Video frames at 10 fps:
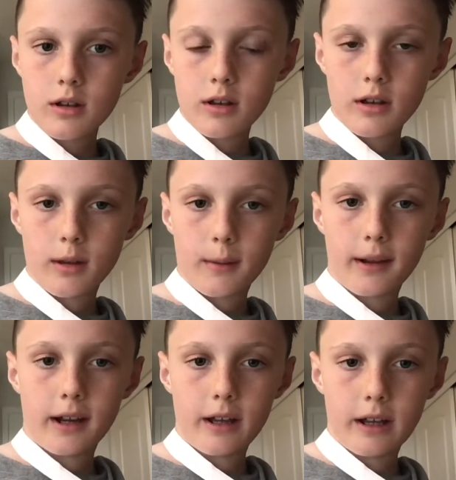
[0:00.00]
Um, I
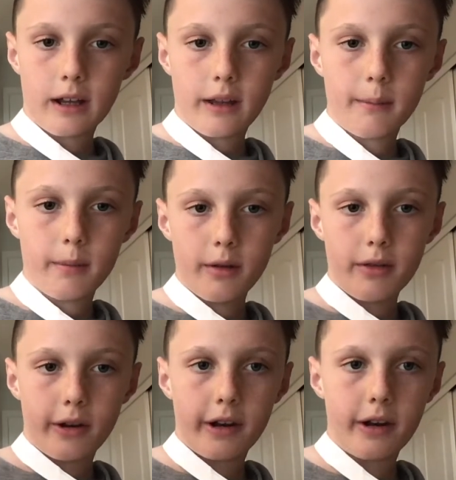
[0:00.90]
got I got them both
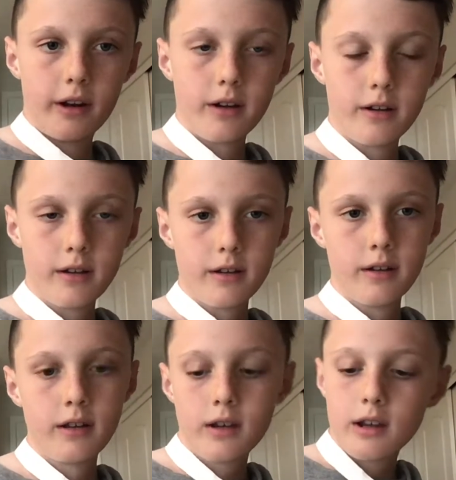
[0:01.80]
right here.
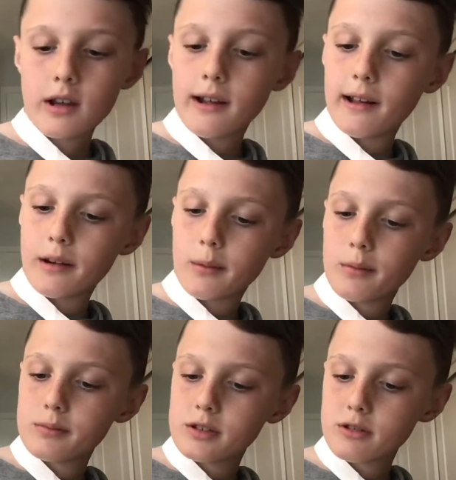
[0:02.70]
And I'm going
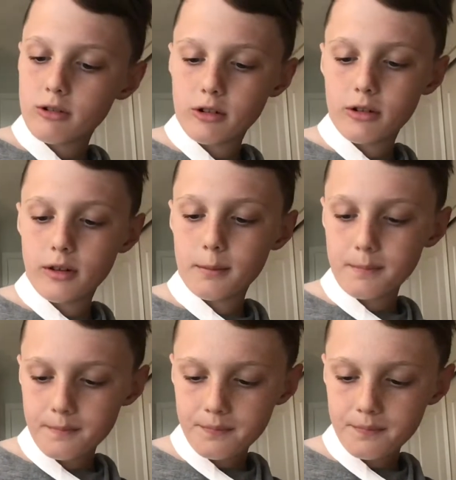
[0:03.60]
to be showing you them.